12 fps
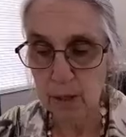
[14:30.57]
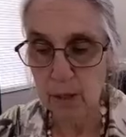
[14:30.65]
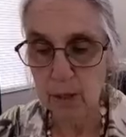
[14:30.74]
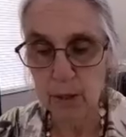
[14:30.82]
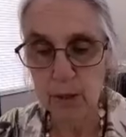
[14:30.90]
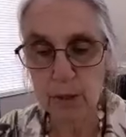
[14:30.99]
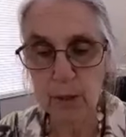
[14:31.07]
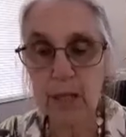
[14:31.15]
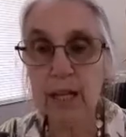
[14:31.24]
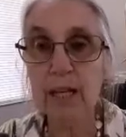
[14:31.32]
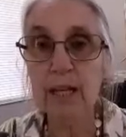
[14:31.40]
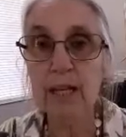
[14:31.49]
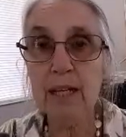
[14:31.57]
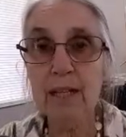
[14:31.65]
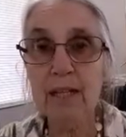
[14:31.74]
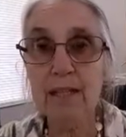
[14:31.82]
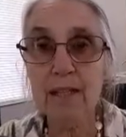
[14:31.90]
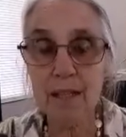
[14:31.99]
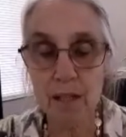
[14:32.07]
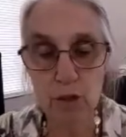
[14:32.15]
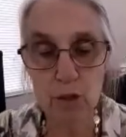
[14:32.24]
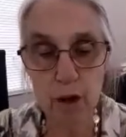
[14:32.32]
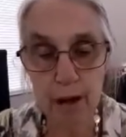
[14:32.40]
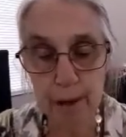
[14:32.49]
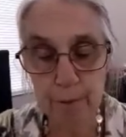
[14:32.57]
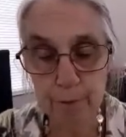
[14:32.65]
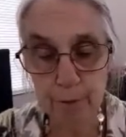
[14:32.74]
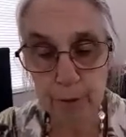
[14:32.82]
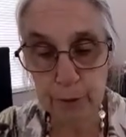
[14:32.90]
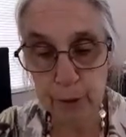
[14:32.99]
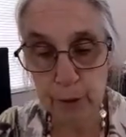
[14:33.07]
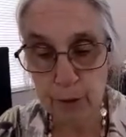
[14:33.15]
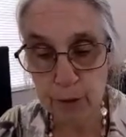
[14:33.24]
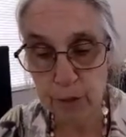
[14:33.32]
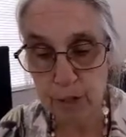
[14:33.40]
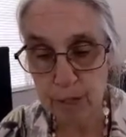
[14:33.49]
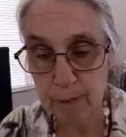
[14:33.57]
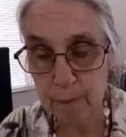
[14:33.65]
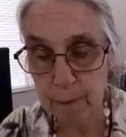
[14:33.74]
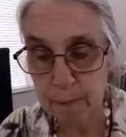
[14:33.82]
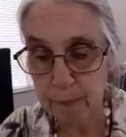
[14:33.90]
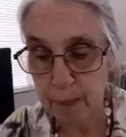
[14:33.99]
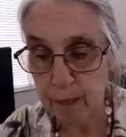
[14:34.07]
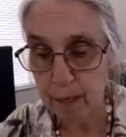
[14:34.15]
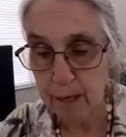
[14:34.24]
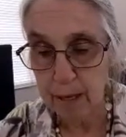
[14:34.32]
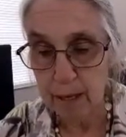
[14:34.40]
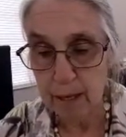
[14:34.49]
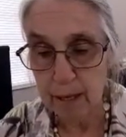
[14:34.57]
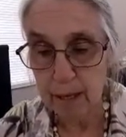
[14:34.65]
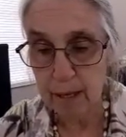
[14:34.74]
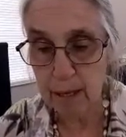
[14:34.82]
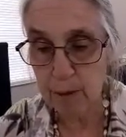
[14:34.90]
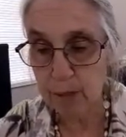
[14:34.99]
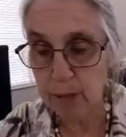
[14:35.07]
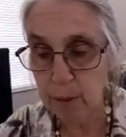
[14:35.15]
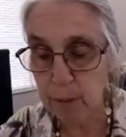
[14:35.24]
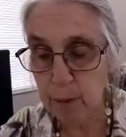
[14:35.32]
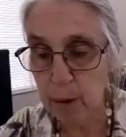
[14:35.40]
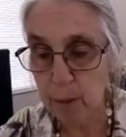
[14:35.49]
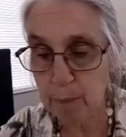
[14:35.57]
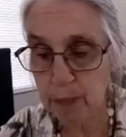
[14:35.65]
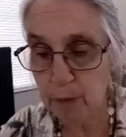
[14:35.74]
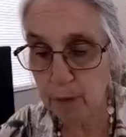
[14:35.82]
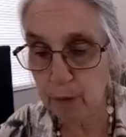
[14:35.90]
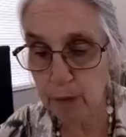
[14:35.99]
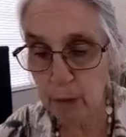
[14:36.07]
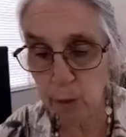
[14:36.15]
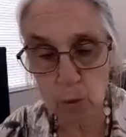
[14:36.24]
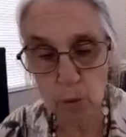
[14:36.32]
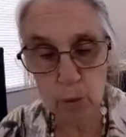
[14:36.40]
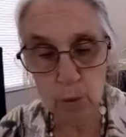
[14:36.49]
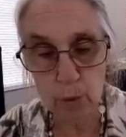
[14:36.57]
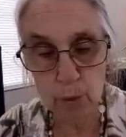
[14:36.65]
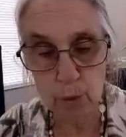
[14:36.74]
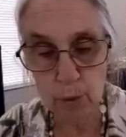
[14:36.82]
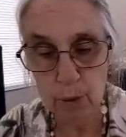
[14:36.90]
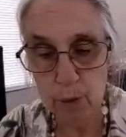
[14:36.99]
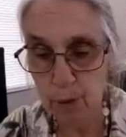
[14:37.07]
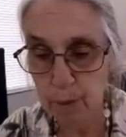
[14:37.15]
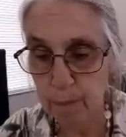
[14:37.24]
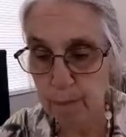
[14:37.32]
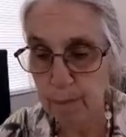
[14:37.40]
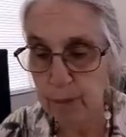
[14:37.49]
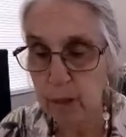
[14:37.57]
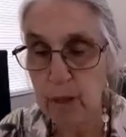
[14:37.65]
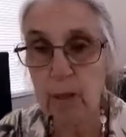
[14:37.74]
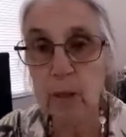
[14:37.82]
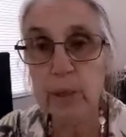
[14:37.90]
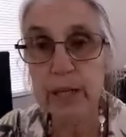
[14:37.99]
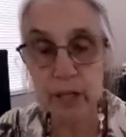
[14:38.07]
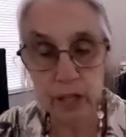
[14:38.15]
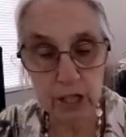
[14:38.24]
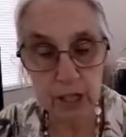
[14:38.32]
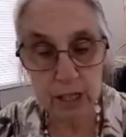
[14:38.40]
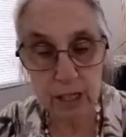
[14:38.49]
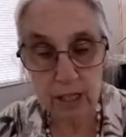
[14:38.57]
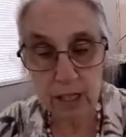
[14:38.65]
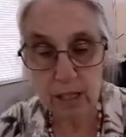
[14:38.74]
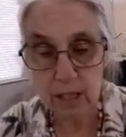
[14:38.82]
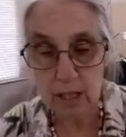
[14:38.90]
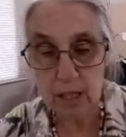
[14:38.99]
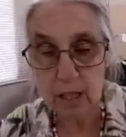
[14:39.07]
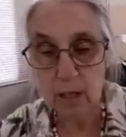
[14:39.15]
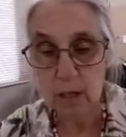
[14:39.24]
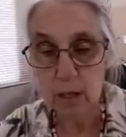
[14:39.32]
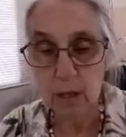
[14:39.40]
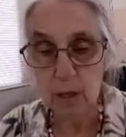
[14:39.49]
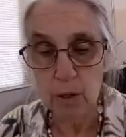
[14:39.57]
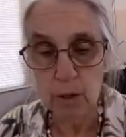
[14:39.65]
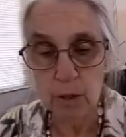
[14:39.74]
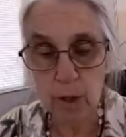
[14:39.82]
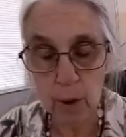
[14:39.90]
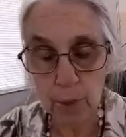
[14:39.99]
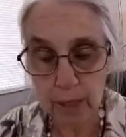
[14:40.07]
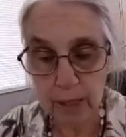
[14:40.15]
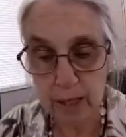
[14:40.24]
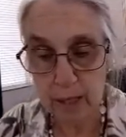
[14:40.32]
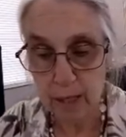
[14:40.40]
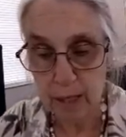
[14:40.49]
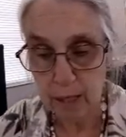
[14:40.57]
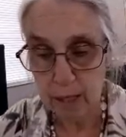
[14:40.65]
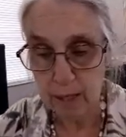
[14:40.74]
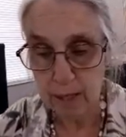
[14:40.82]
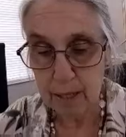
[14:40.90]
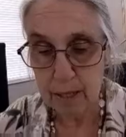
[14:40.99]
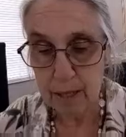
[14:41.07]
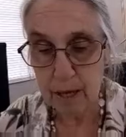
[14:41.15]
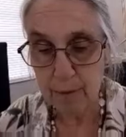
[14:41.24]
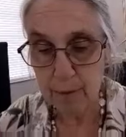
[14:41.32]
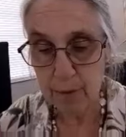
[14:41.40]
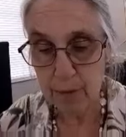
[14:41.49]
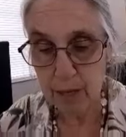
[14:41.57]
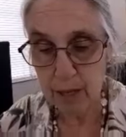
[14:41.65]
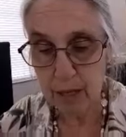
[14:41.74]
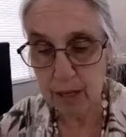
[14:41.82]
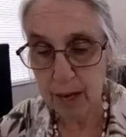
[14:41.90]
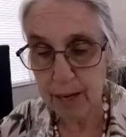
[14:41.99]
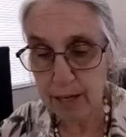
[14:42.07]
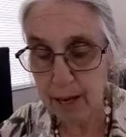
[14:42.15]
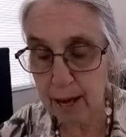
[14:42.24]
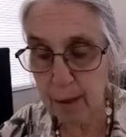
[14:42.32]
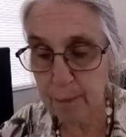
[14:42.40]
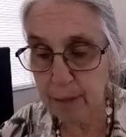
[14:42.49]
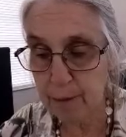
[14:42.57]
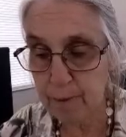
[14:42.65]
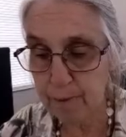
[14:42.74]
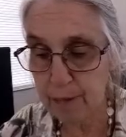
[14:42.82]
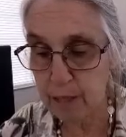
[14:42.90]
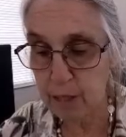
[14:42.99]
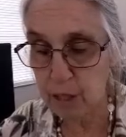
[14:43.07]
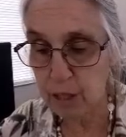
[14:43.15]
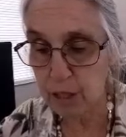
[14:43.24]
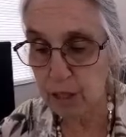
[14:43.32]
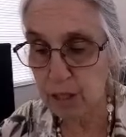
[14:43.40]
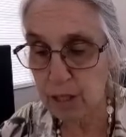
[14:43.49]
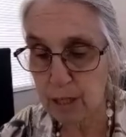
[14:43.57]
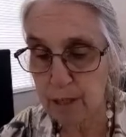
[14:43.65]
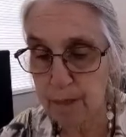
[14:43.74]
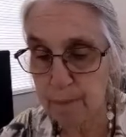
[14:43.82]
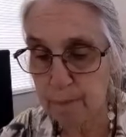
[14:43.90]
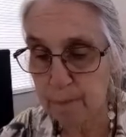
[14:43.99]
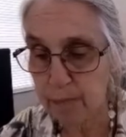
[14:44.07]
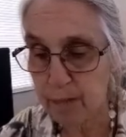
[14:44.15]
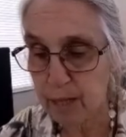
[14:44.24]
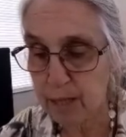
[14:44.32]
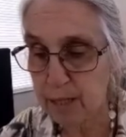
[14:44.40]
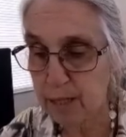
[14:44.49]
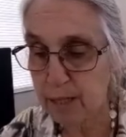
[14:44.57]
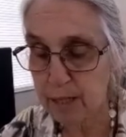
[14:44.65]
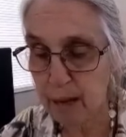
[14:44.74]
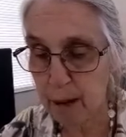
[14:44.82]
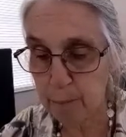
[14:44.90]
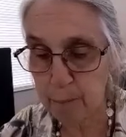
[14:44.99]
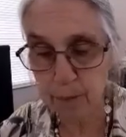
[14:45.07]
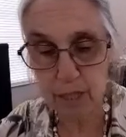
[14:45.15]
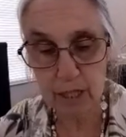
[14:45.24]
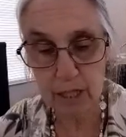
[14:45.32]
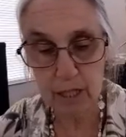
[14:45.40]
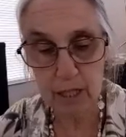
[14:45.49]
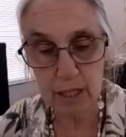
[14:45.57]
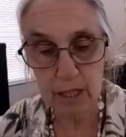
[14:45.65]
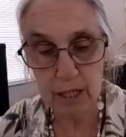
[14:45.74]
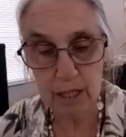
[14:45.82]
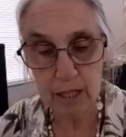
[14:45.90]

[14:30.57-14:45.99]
So here is the triumphal note. Here is the promise for us all. When Jesus, knowing that everything had now been finished, as the psalm predicted,